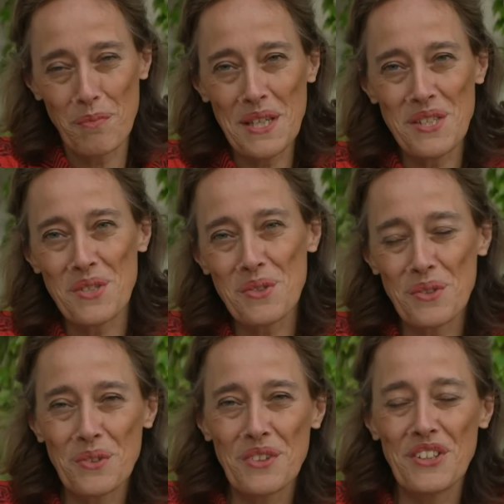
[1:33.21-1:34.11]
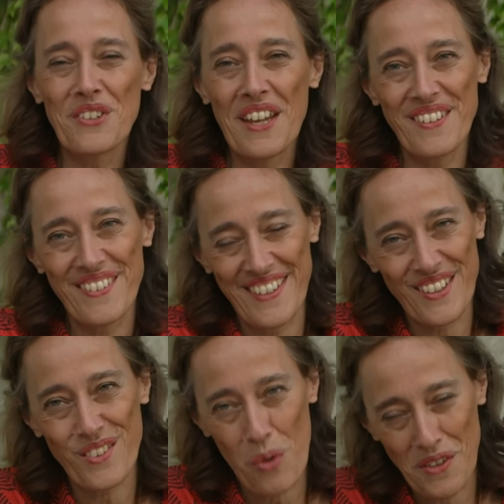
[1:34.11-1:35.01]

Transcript: me to the United States